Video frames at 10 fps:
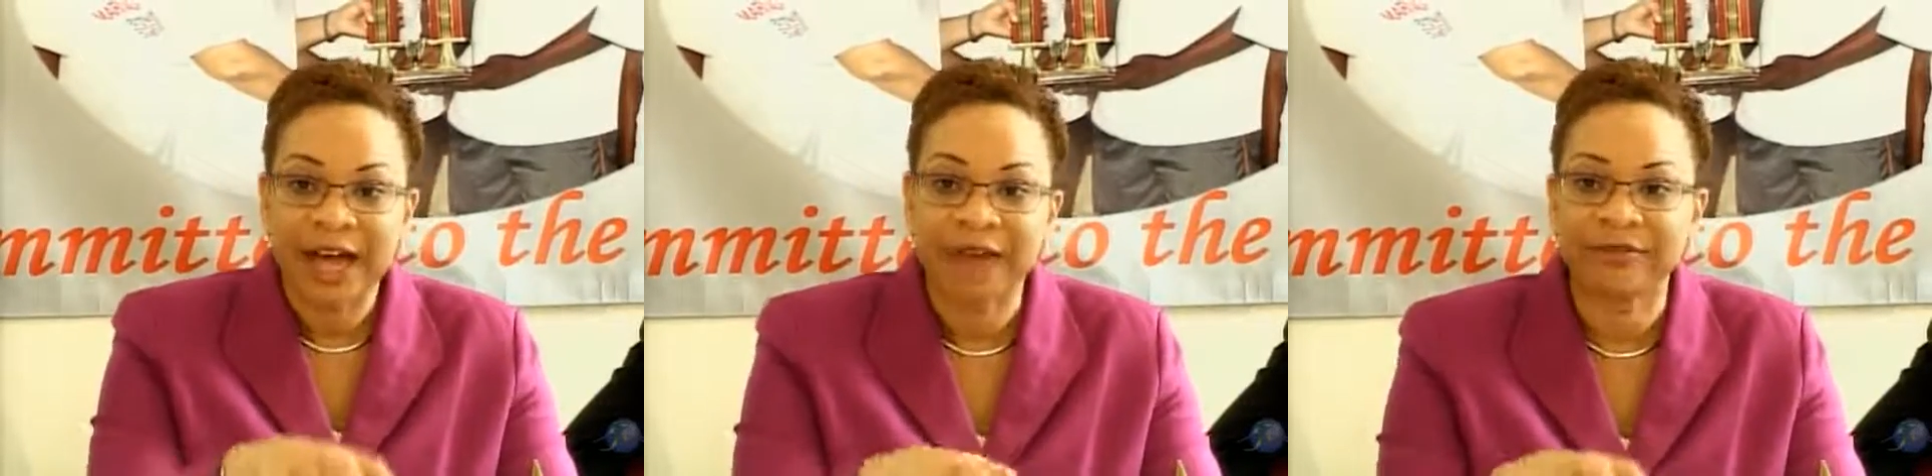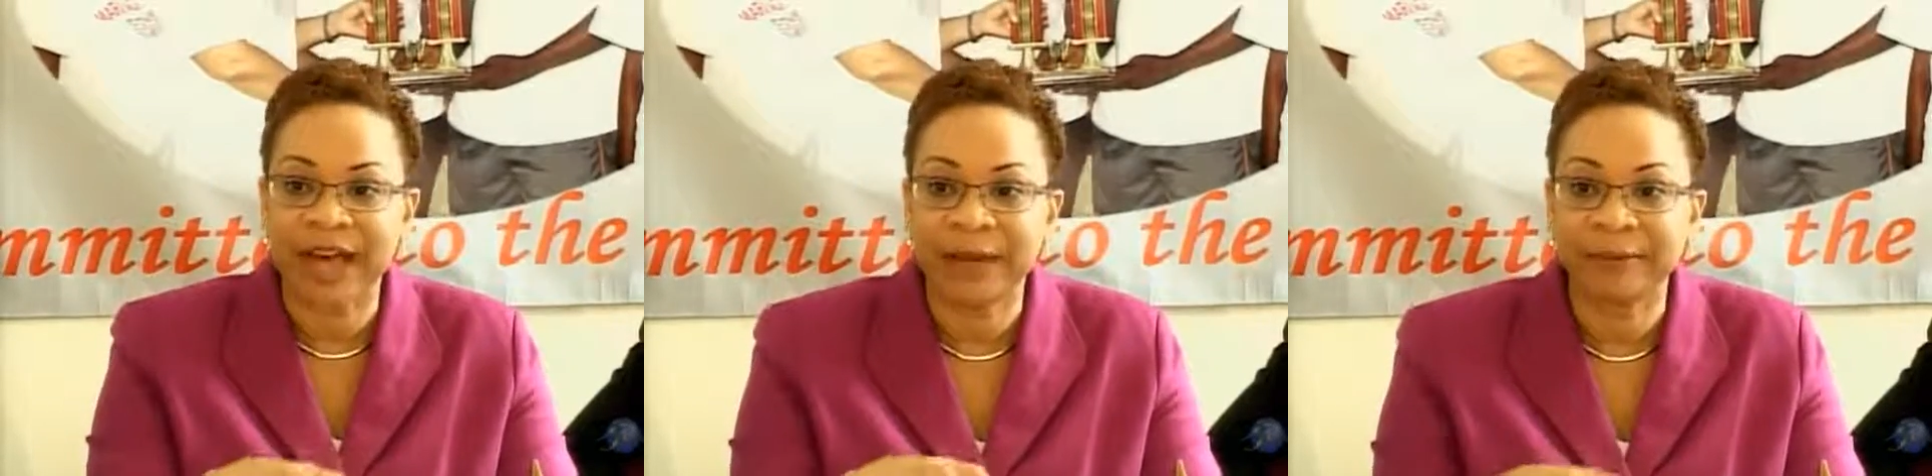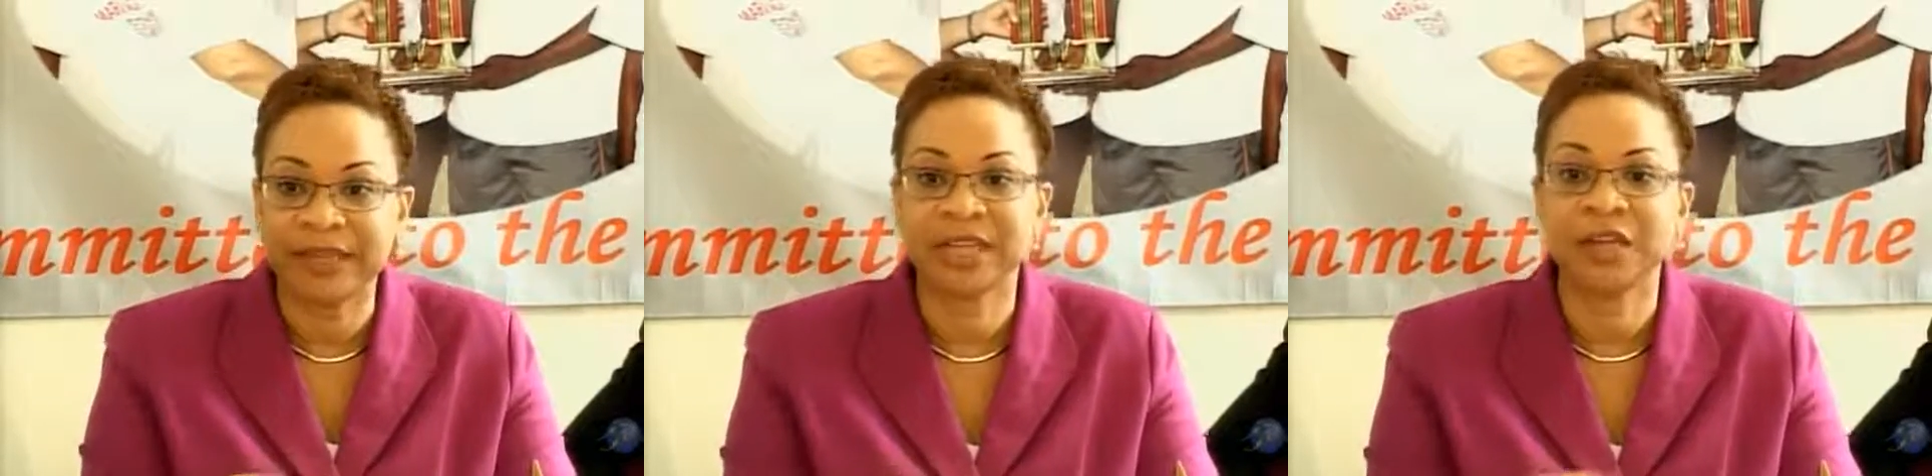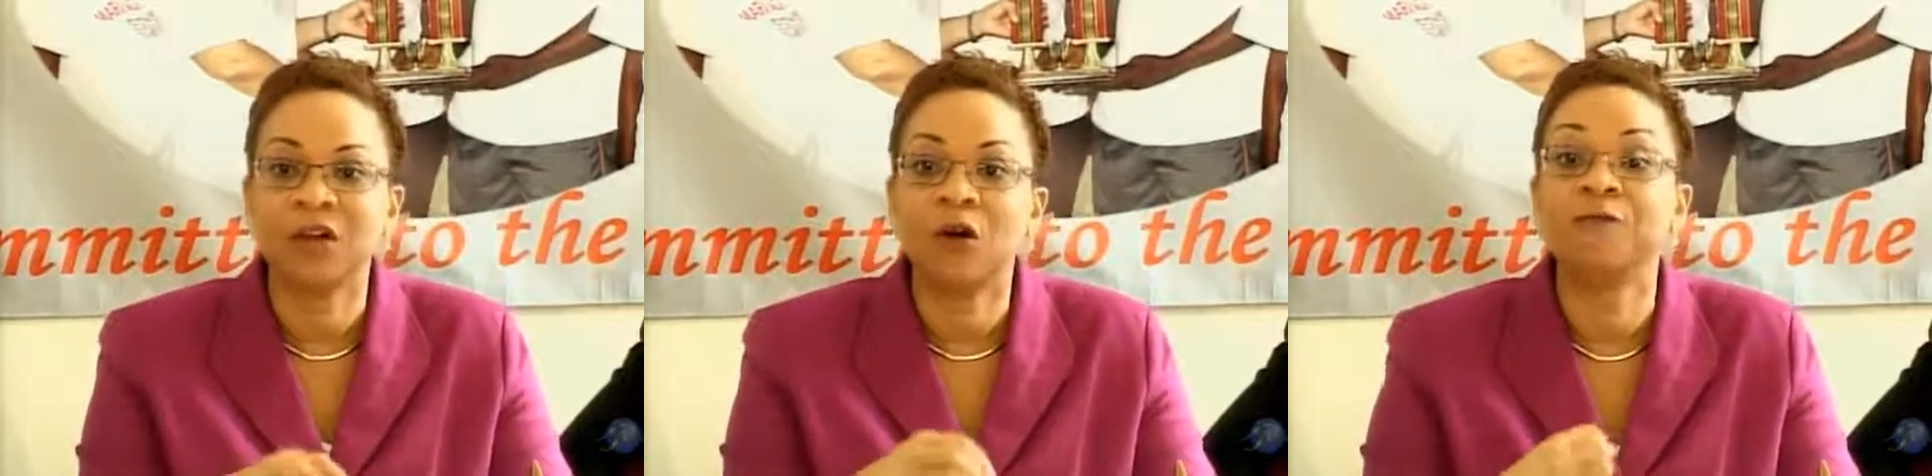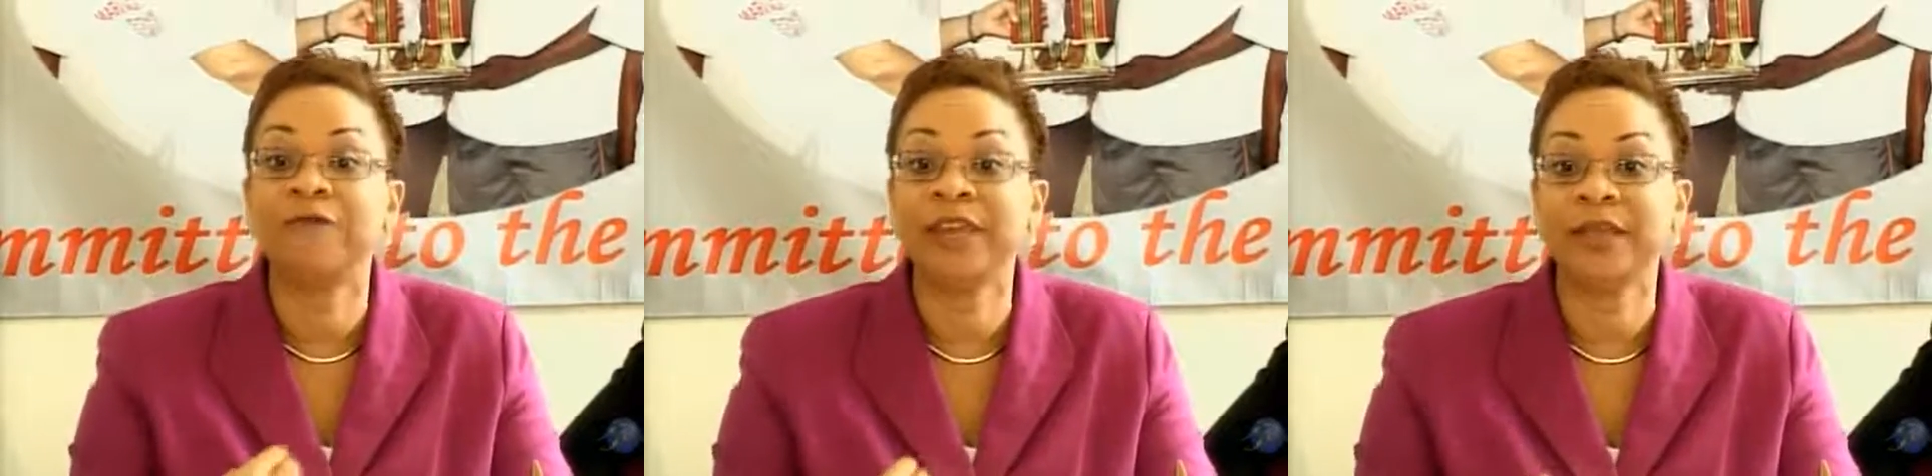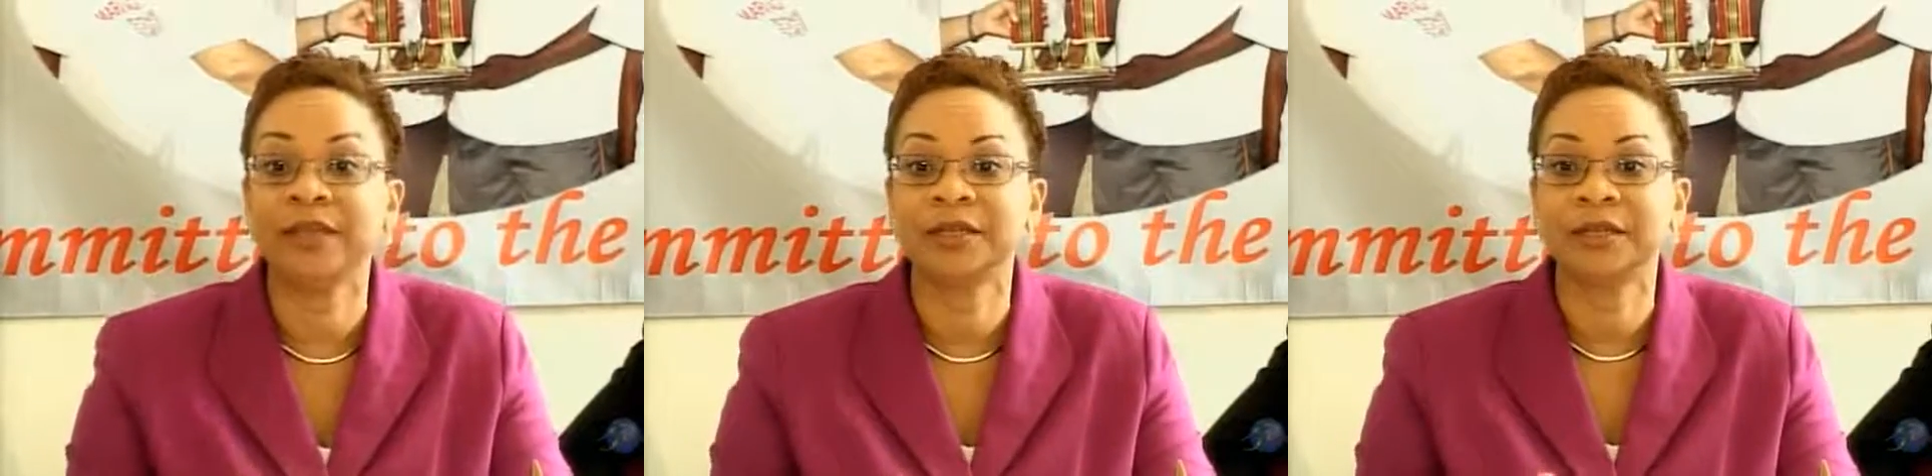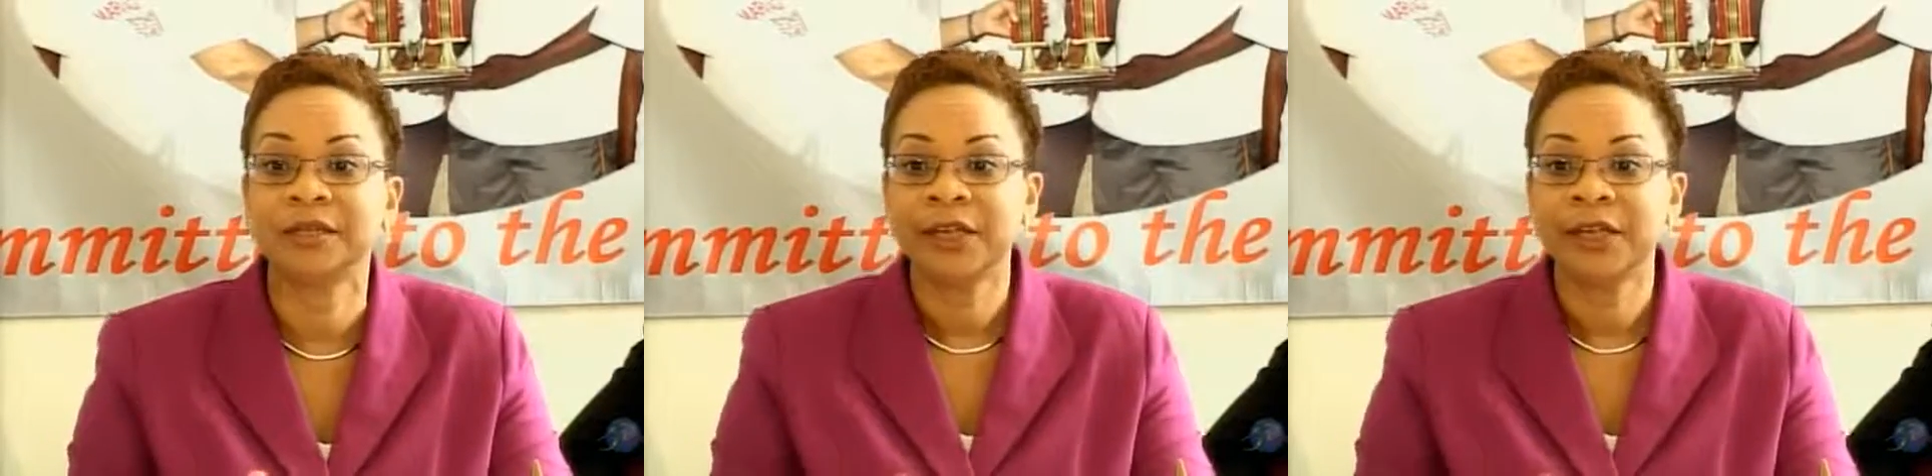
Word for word: have that meeting convened